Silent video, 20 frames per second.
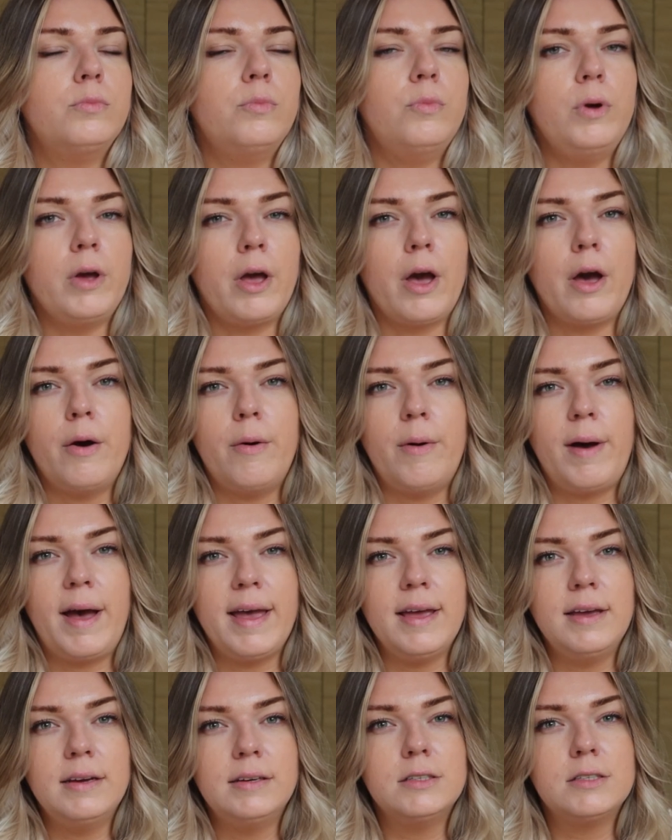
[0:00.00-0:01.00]
we go
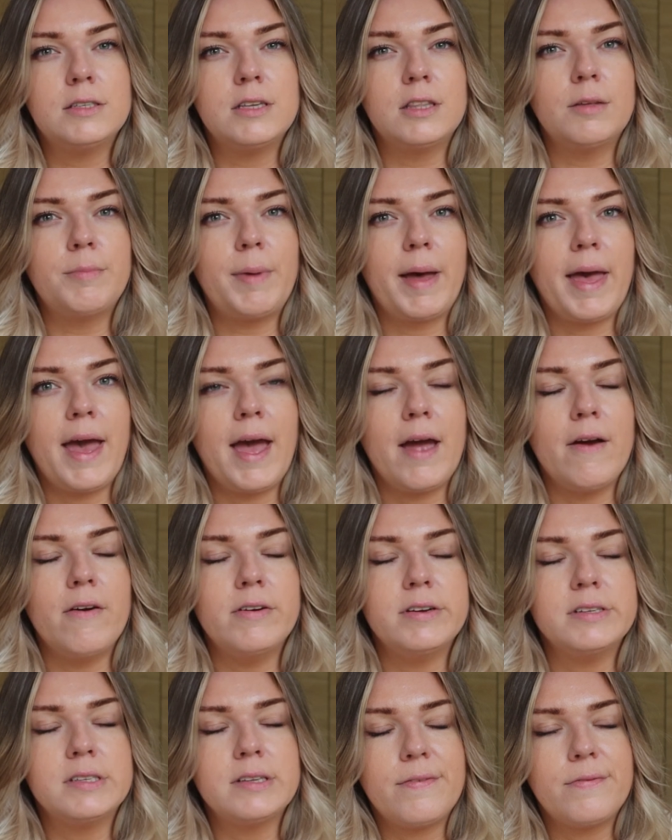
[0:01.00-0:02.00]
away, so that my
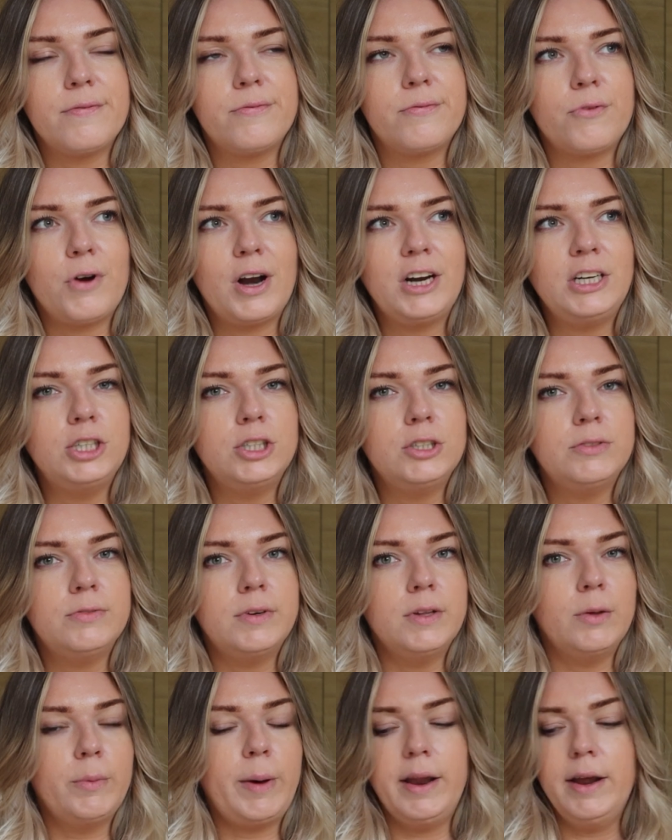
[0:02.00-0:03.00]
hair is fresh
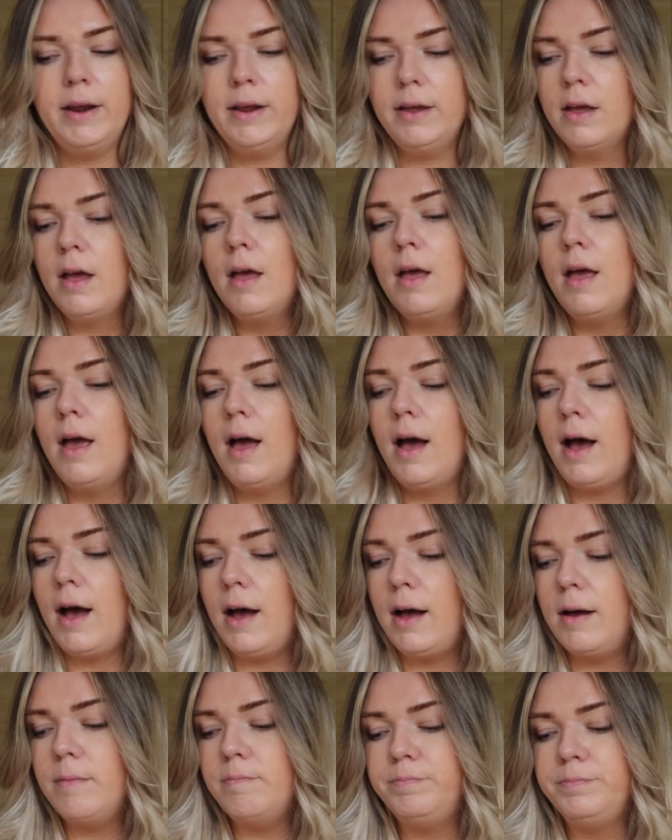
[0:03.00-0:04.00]
for the wedding.
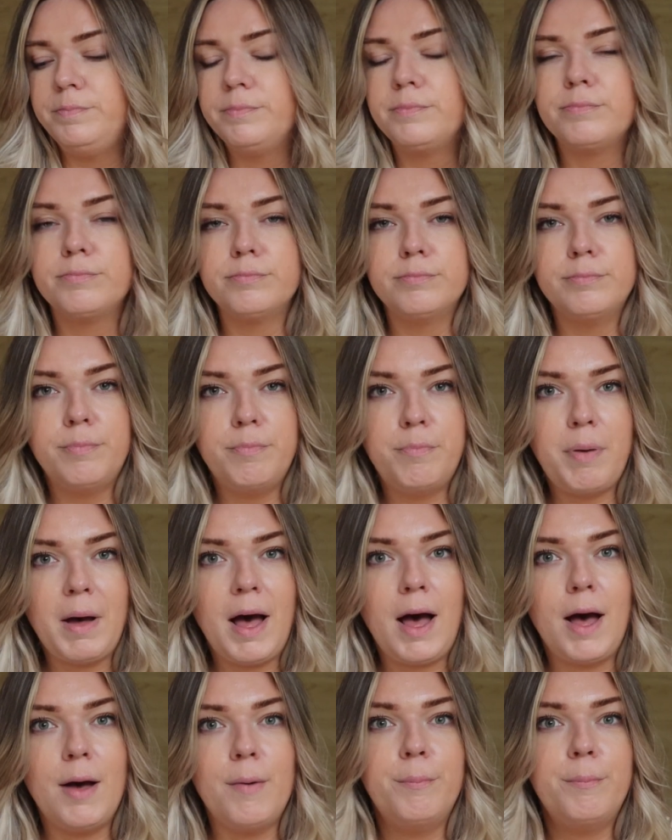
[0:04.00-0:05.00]

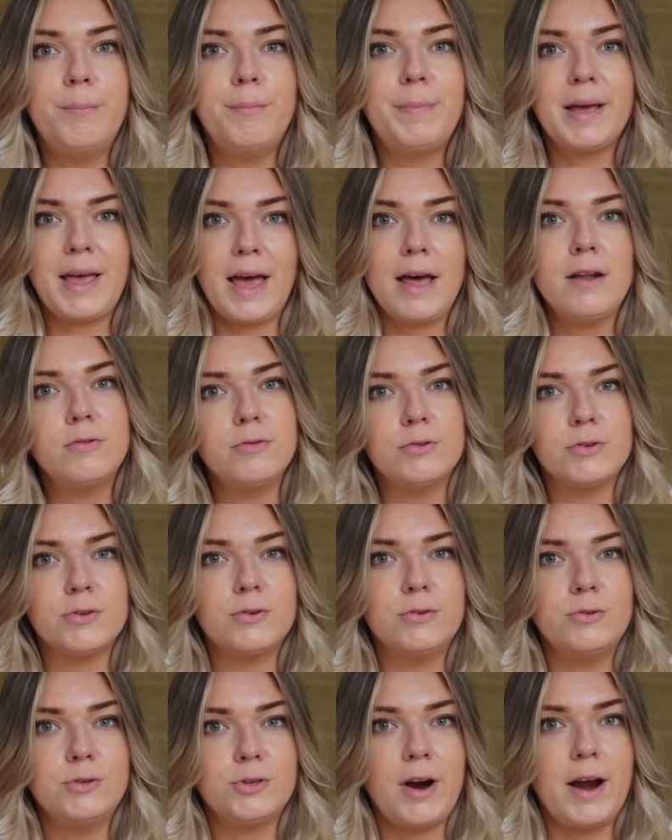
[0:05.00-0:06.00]
But my candles
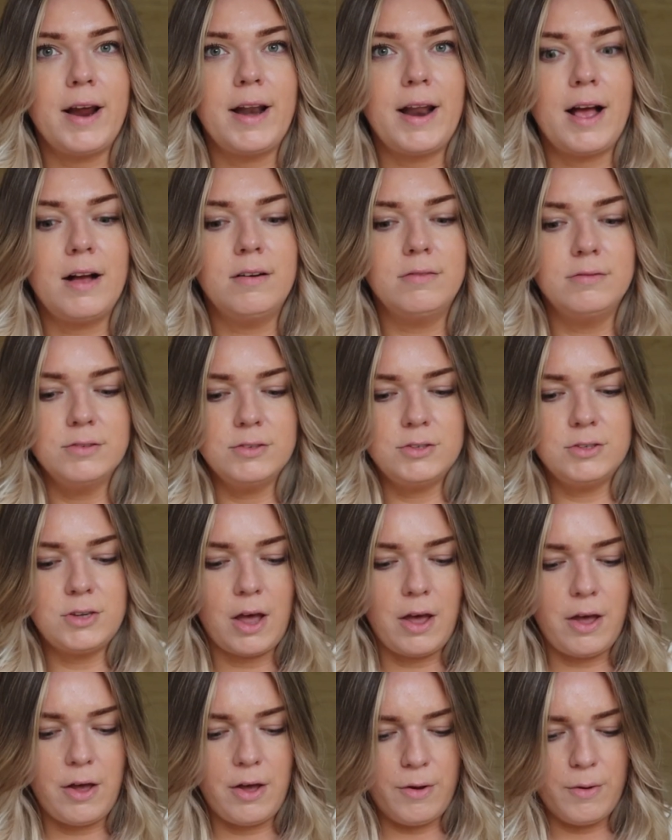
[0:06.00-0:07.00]
are all dry now,
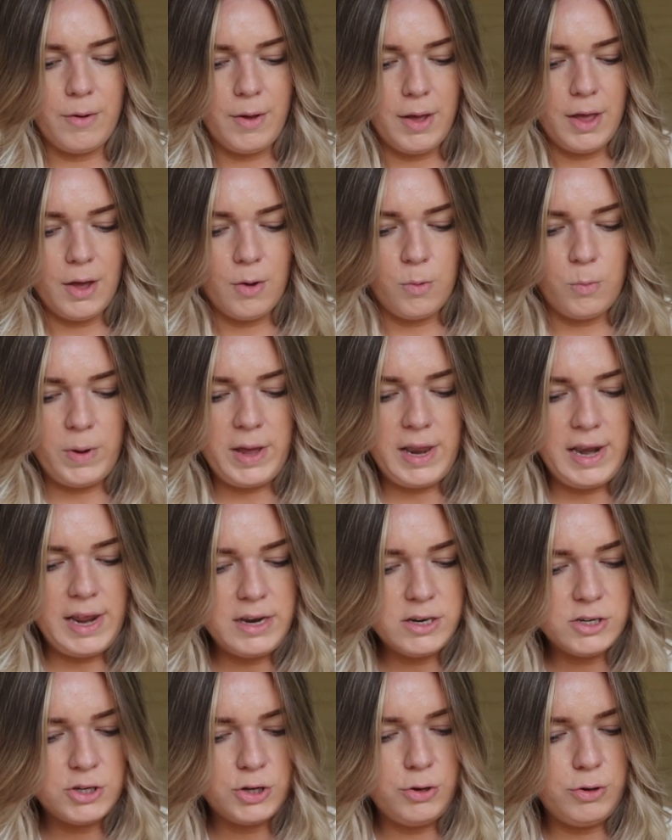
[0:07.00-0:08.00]
so we
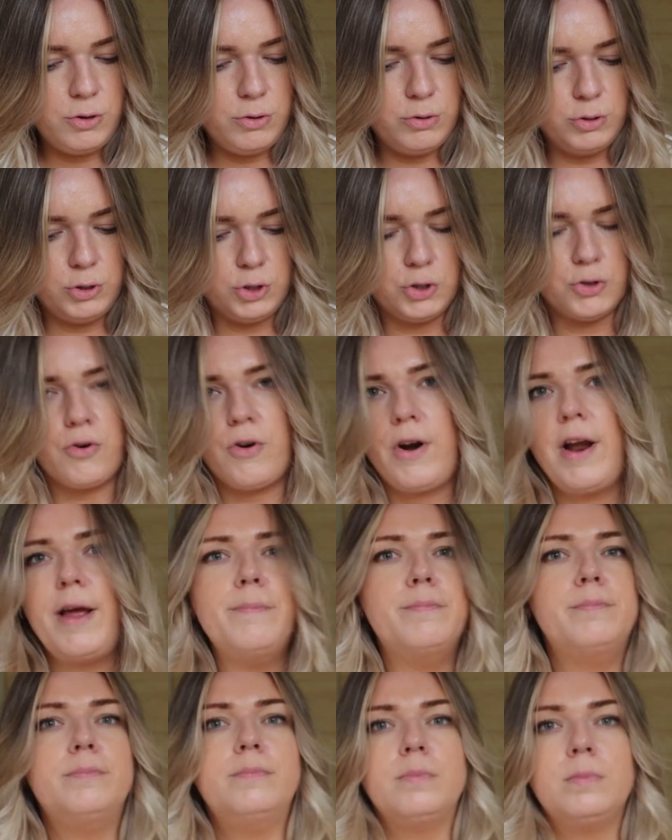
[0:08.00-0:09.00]
need to
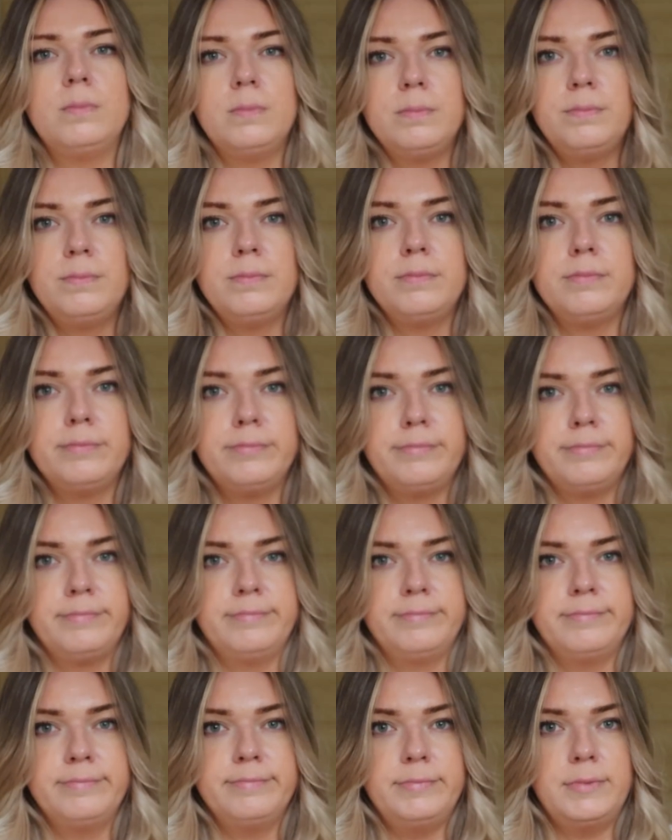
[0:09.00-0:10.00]
trim
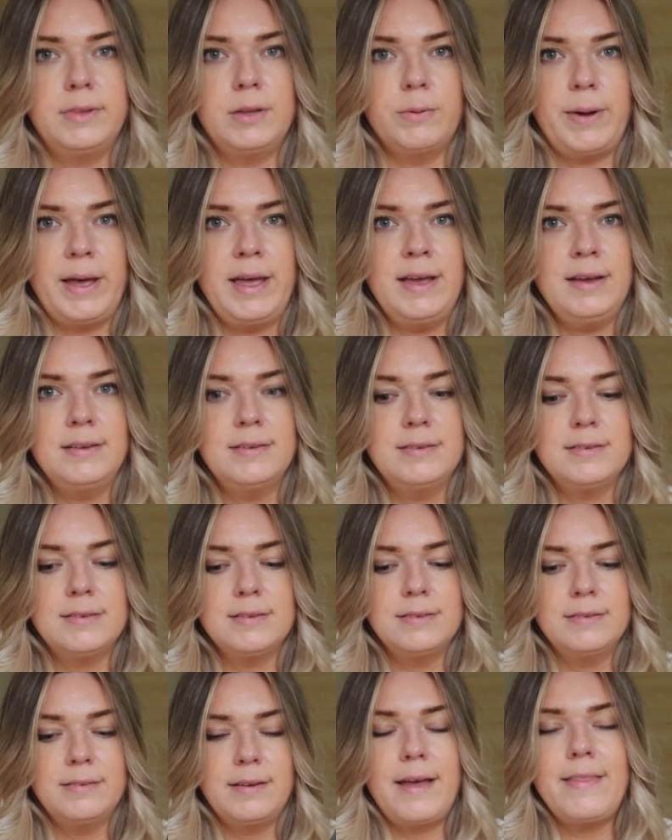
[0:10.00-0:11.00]
the
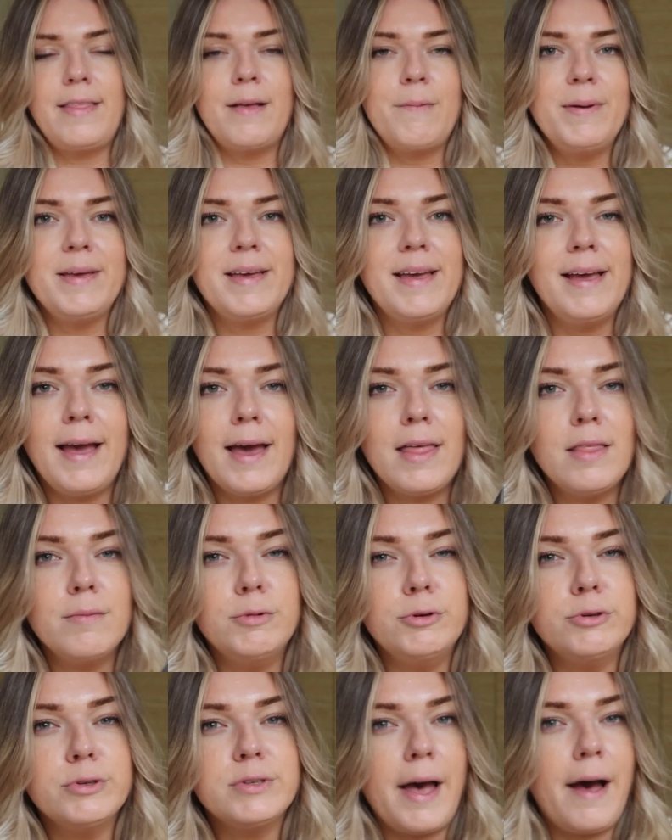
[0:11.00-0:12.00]
wicks and then we can get them
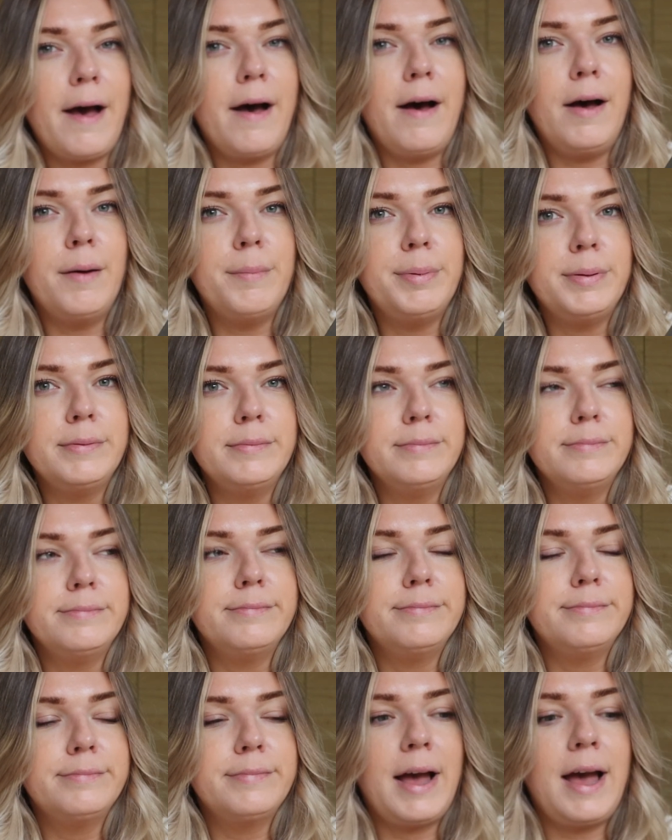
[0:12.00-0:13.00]
all set up
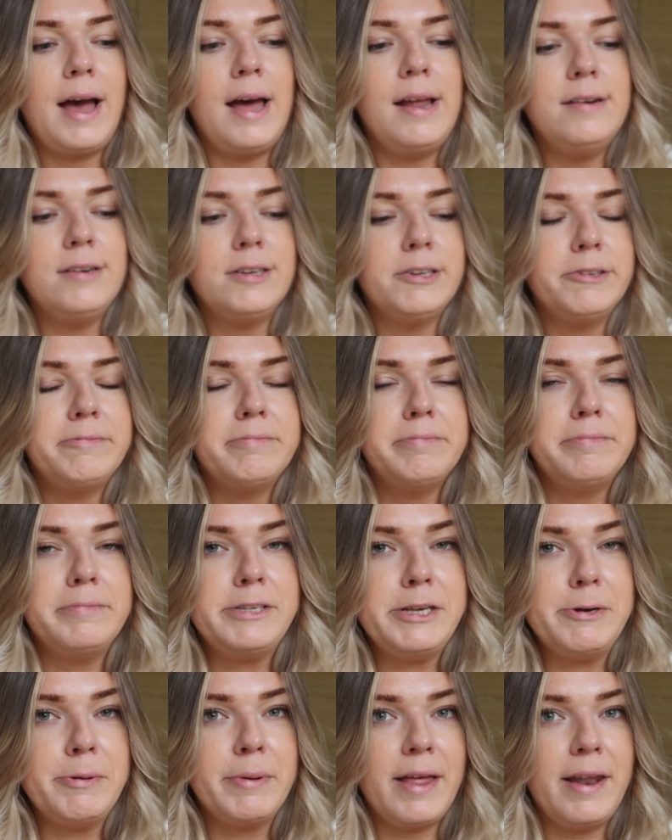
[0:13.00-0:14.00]
and
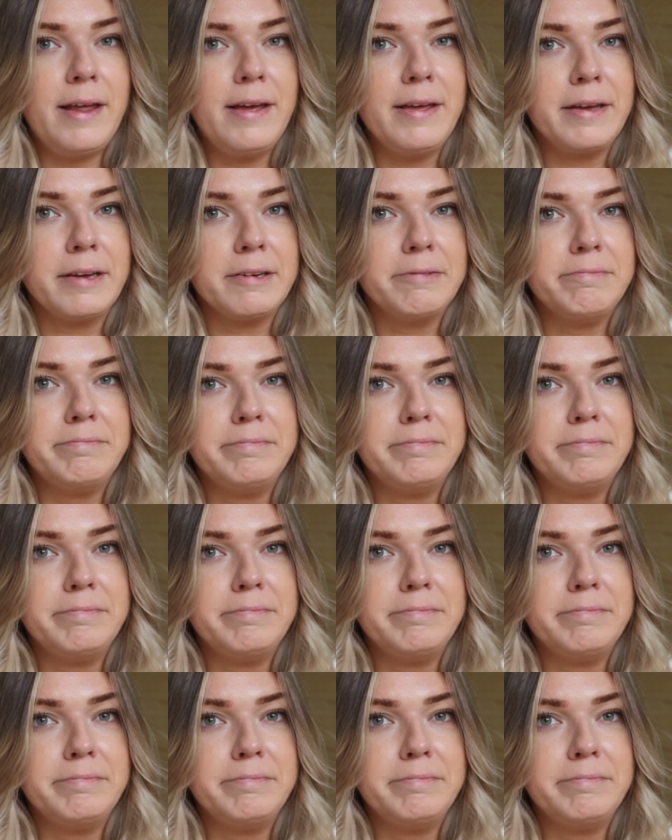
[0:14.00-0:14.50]
see what they're like.